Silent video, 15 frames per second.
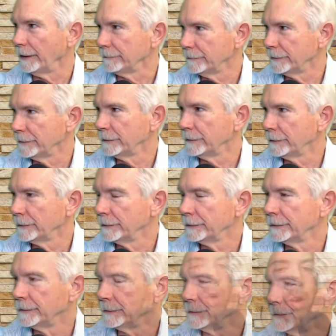Yeah. So if the
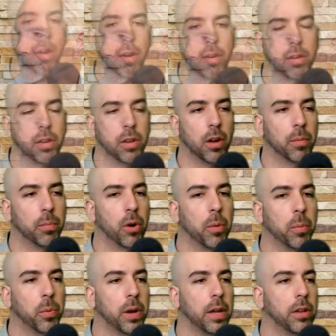conditions are
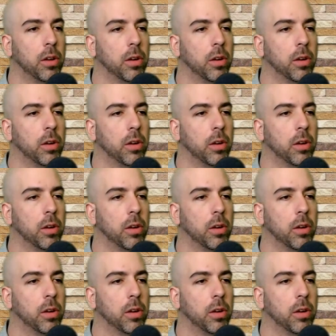appropriate,